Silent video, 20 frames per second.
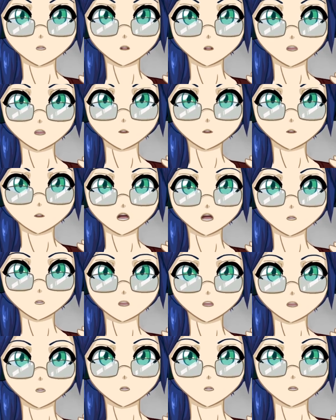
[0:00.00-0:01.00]
happen,
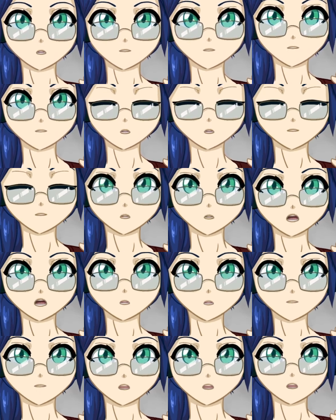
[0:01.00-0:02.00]
at least
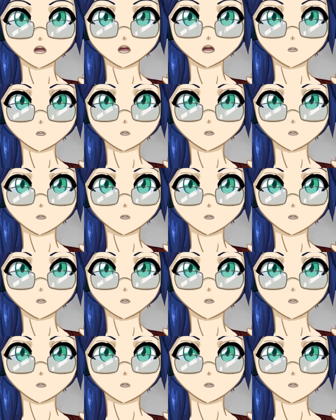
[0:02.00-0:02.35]
starting out.